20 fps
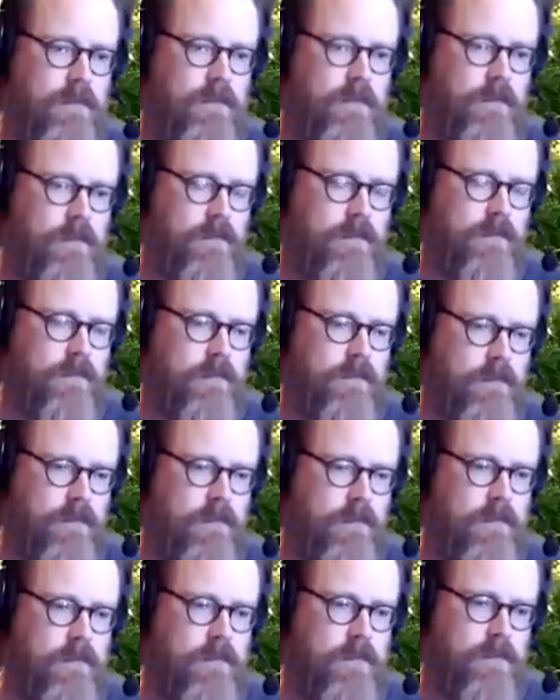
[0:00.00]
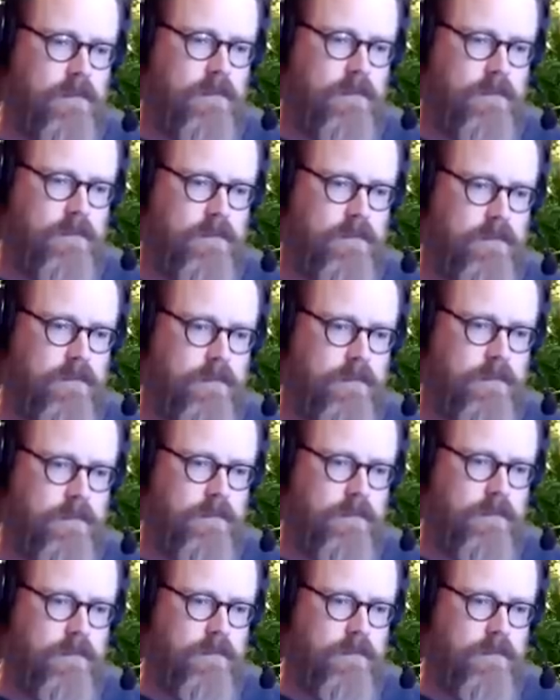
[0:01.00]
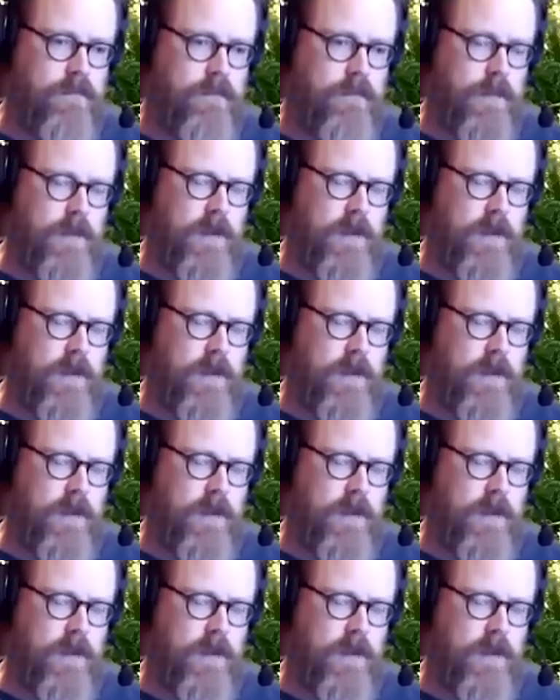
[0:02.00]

(silent)